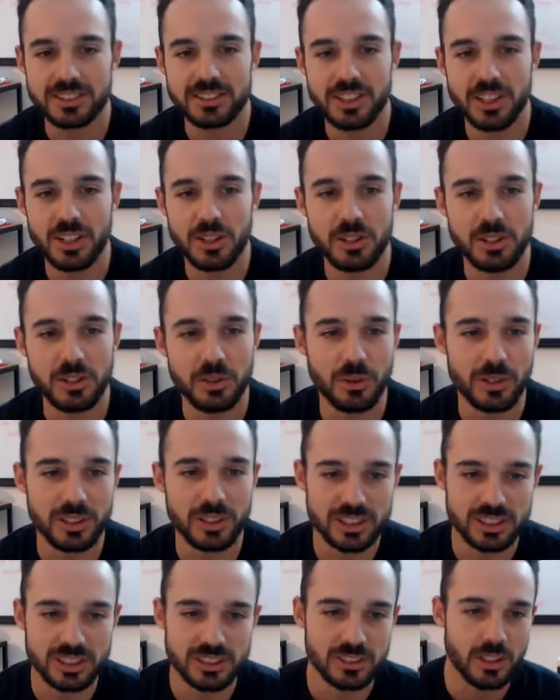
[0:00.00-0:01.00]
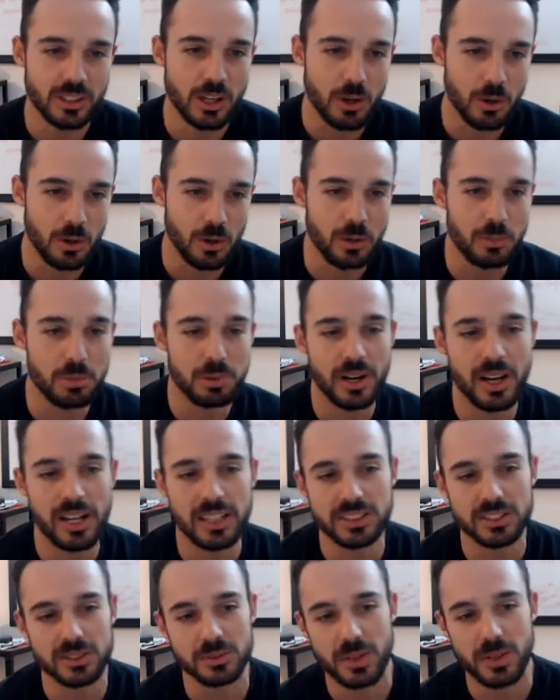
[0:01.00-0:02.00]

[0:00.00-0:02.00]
You know, do you want us to lower the price,